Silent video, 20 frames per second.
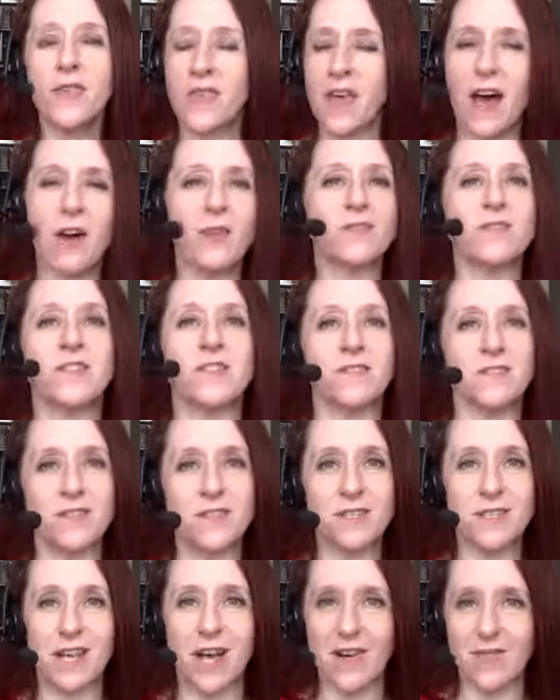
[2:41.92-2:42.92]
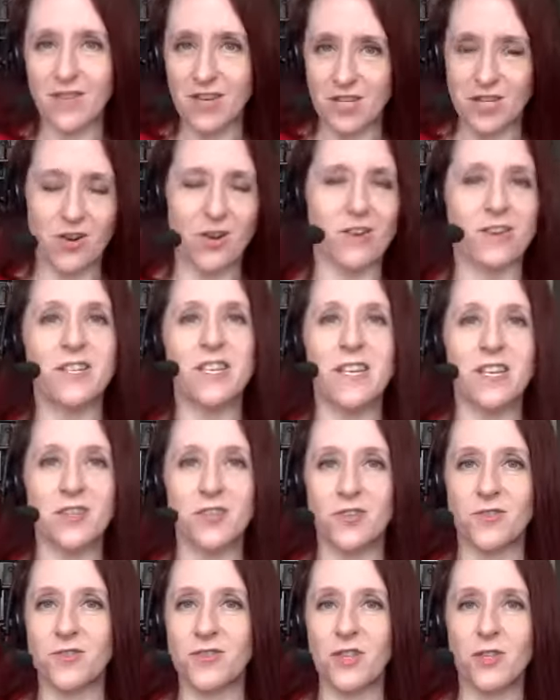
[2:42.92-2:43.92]
thousands of guitar
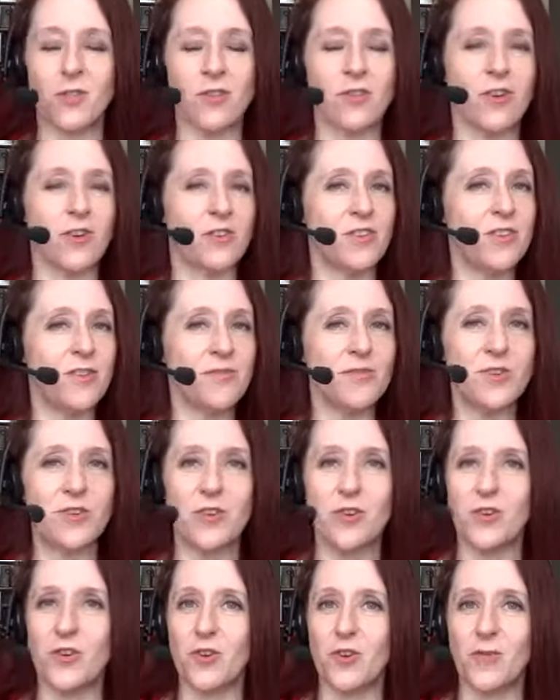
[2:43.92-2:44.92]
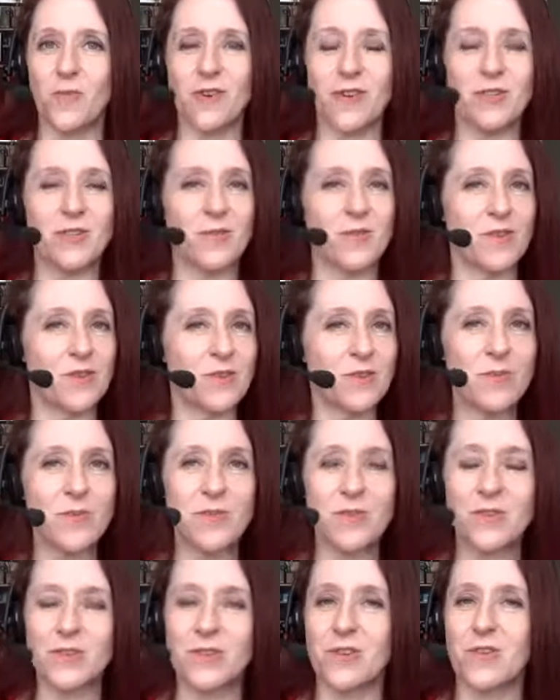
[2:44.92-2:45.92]
teachers. Look on YouTube, do a
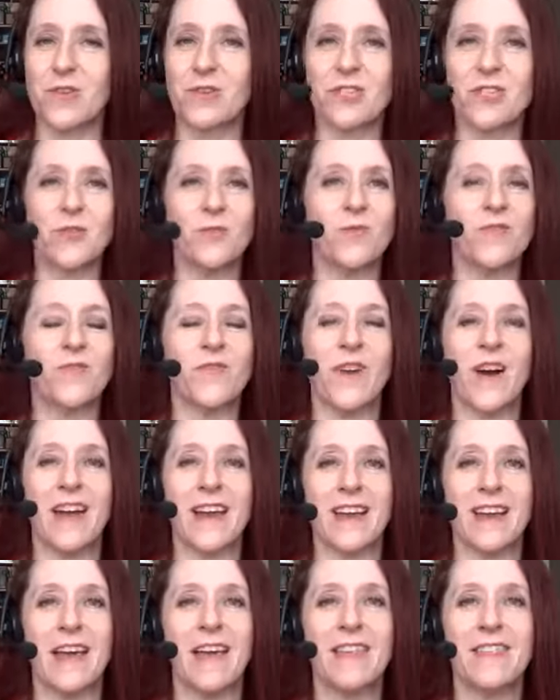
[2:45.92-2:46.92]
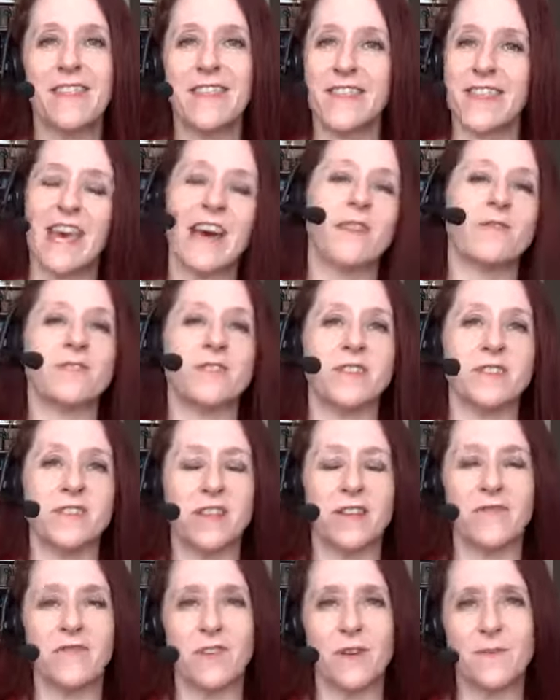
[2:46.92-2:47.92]
Google search, you will find thousands
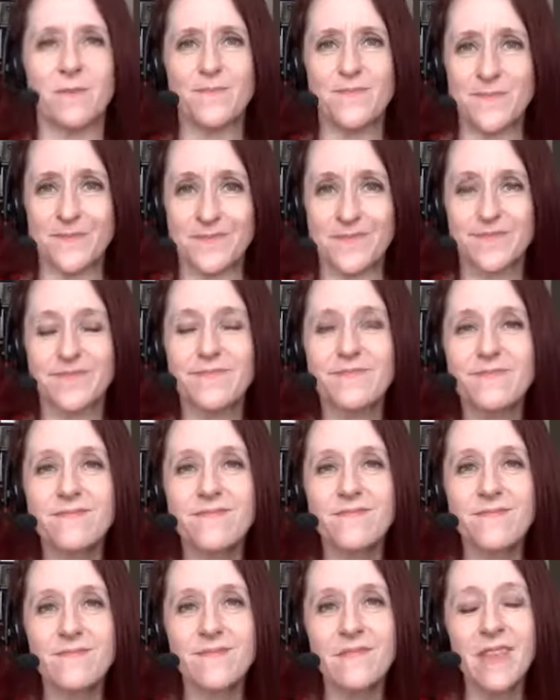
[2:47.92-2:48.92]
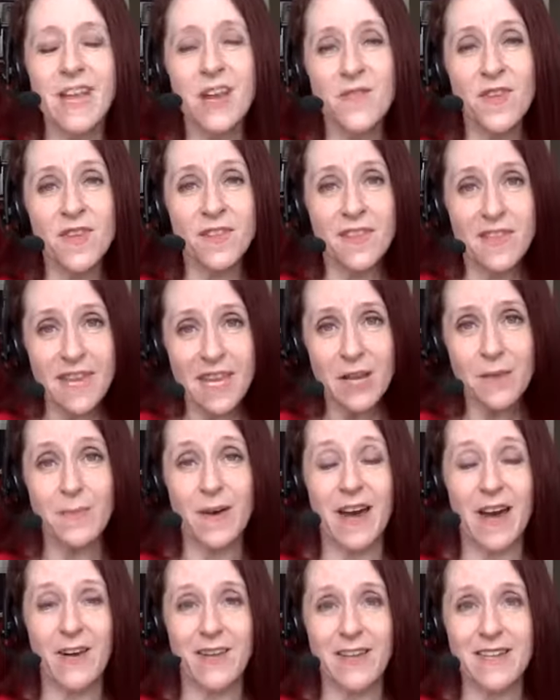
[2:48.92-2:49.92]
of them. Now, if you think
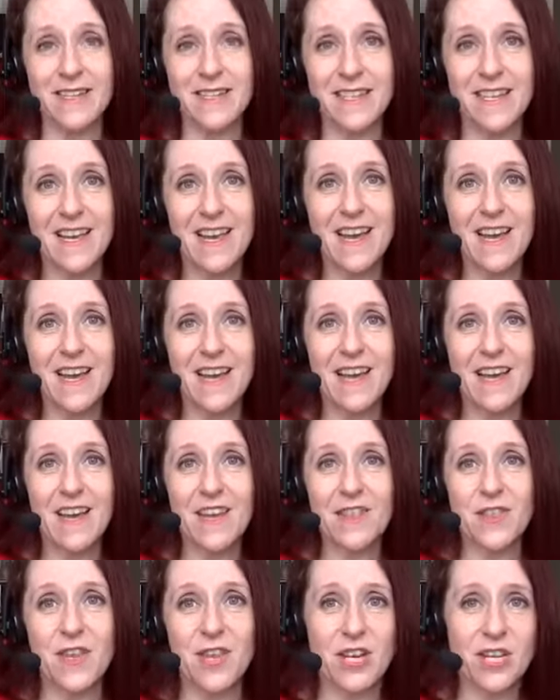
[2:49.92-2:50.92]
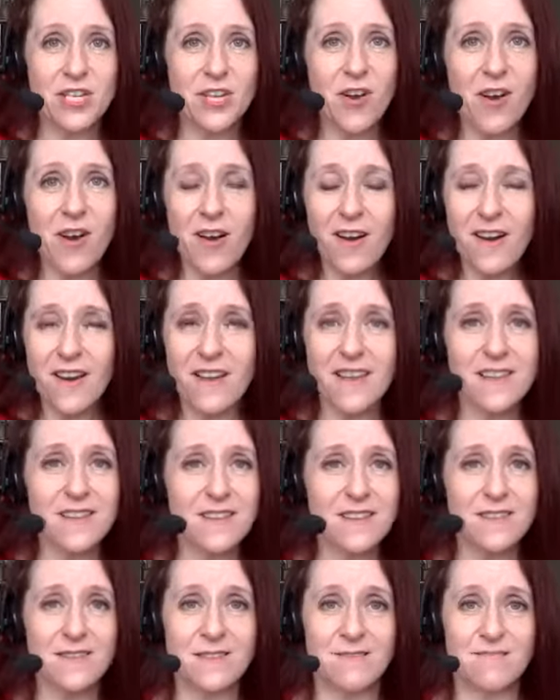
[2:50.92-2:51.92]
about it, the guitar
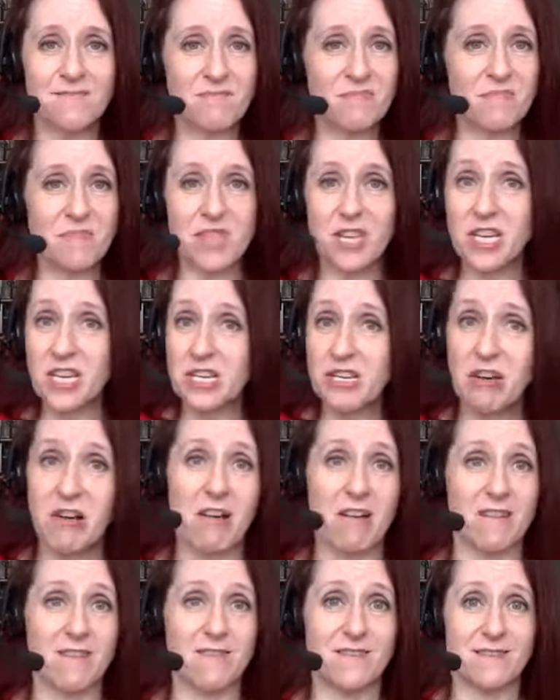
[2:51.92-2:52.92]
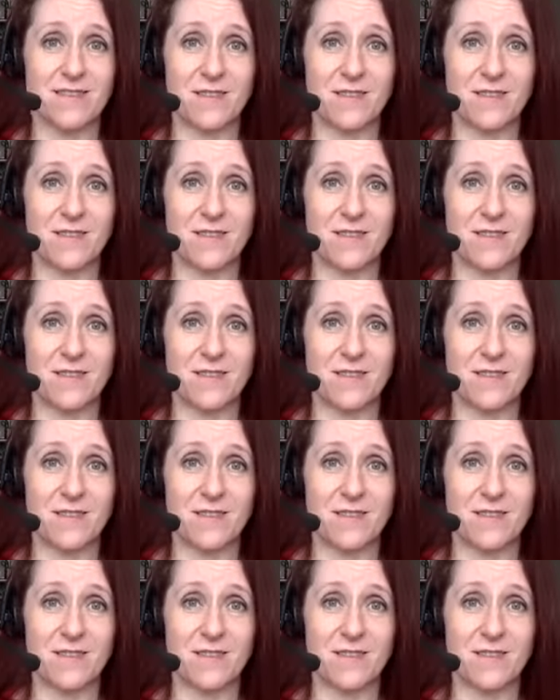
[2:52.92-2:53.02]
is the guitar.